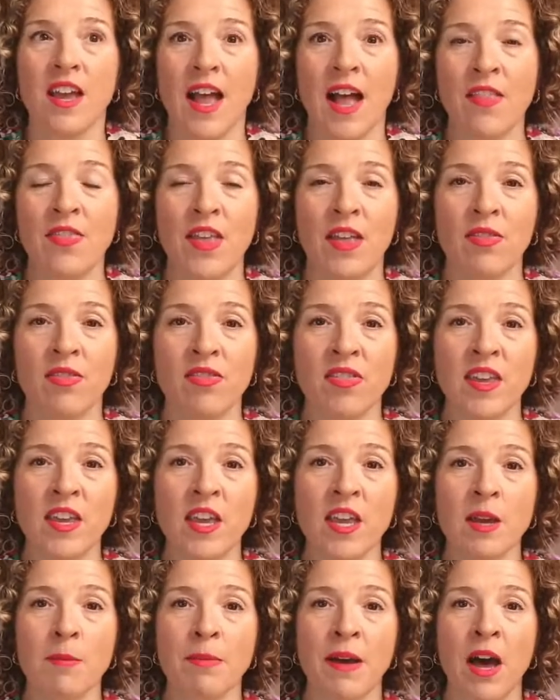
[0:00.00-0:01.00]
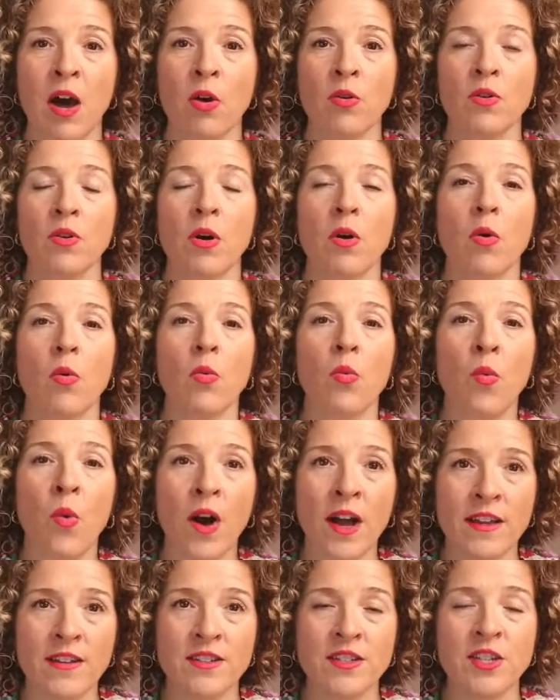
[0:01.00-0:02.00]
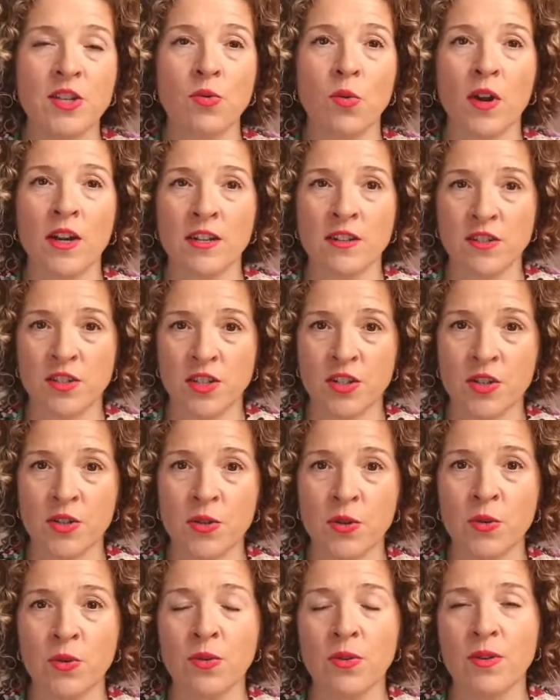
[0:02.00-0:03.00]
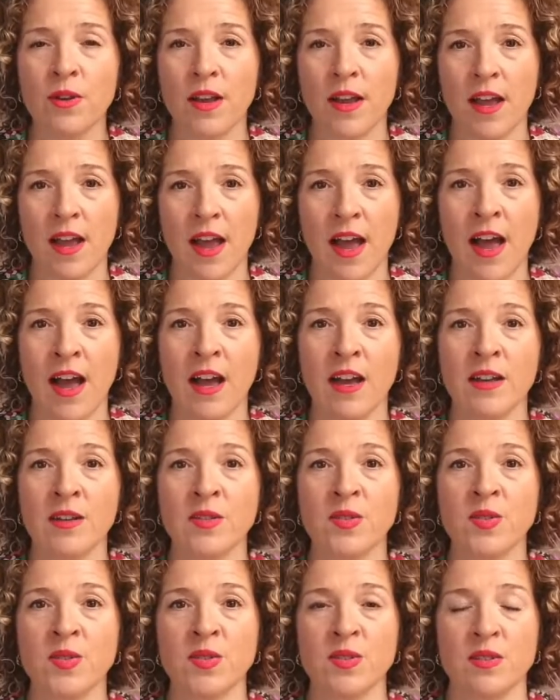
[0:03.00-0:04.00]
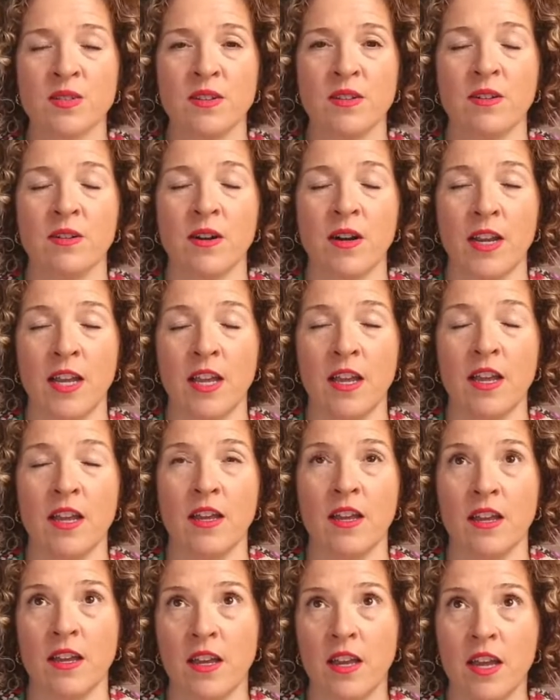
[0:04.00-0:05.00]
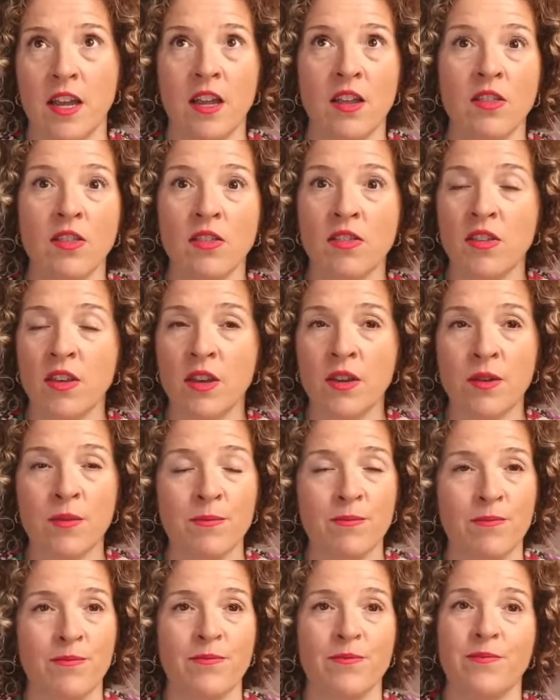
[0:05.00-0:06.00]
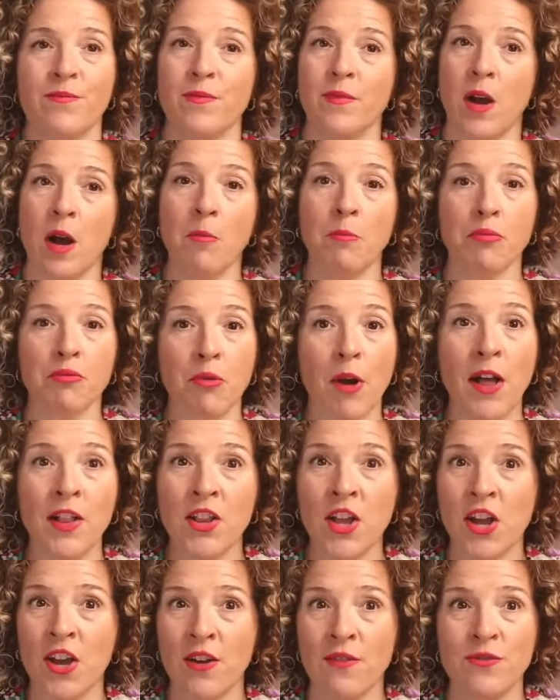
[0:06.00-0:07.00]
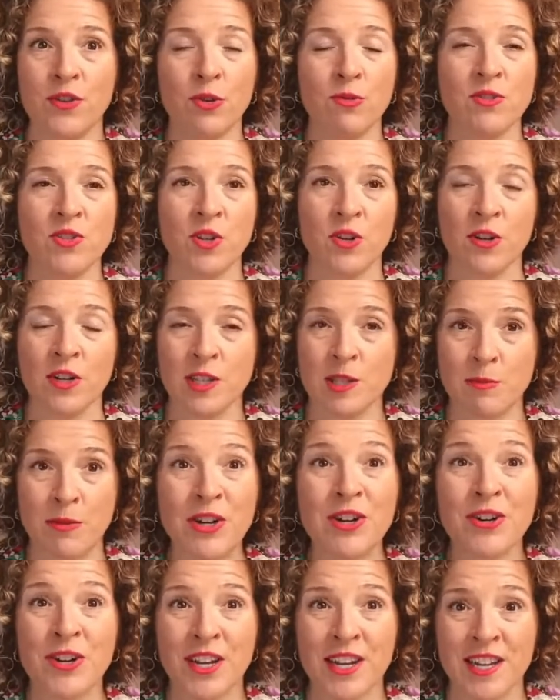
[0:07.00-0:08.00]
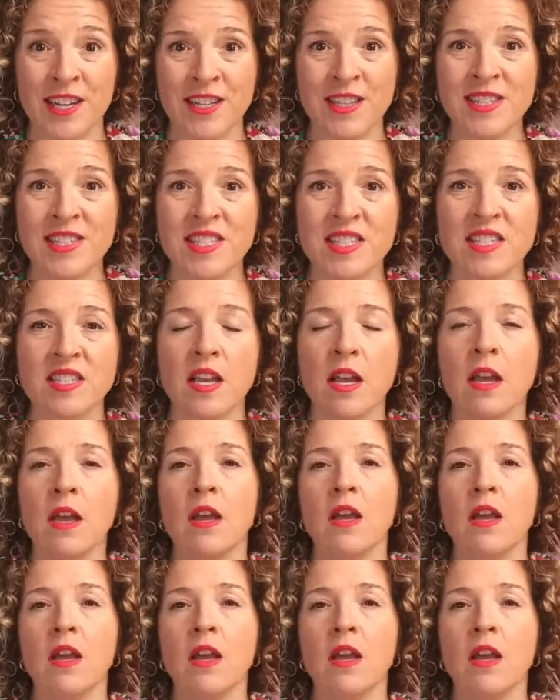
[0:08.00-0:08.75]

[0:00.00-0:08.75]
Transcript: and then thinking about what do you want to do as or in the umbrella of user experience,